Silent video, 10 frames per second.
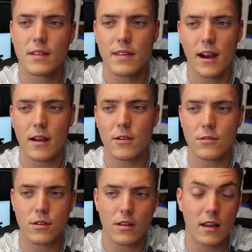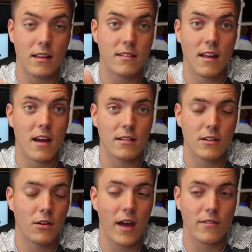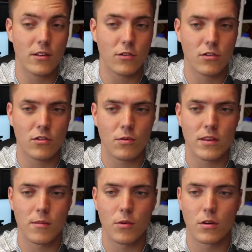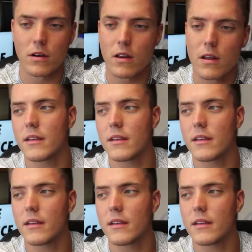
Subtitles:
You don't have to use it to run the board.